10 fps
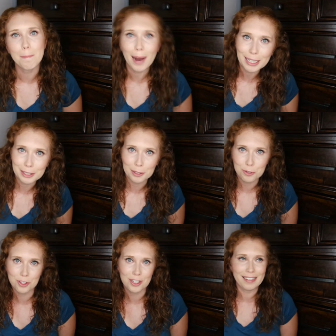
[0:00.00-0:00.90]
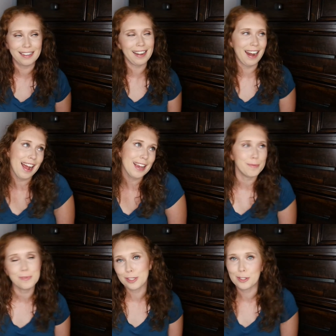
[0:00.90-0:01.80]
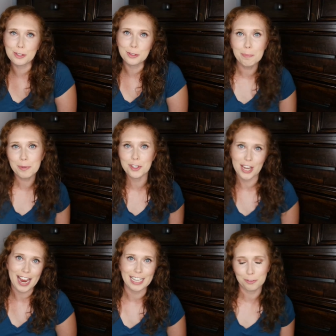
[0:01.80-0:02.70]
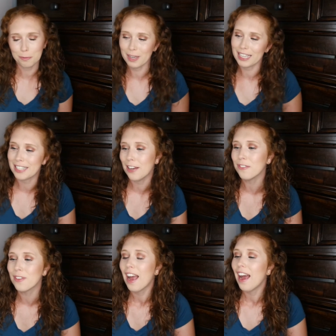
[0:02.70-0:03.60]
body lotion and I am just super jazzed with myself.